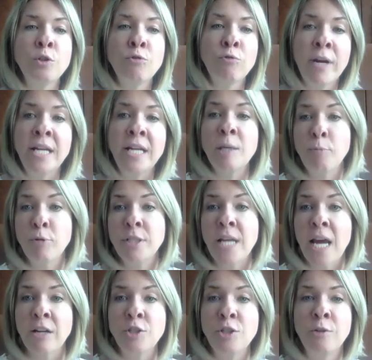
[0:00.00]
greater
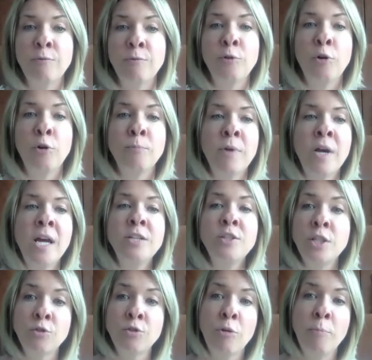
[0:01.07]
protection from
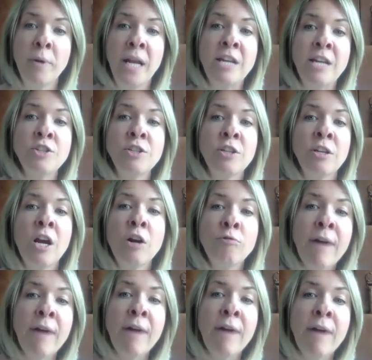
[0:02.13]
discrimination and
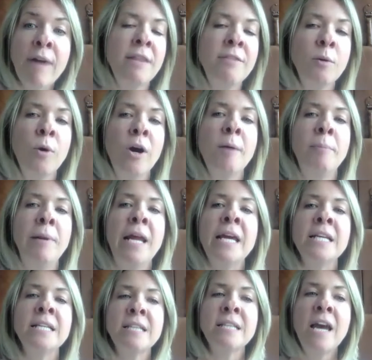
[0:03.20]
harassment in the
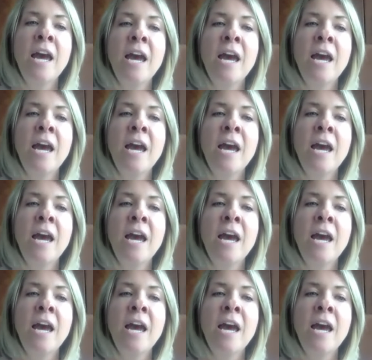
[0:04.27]
workplace.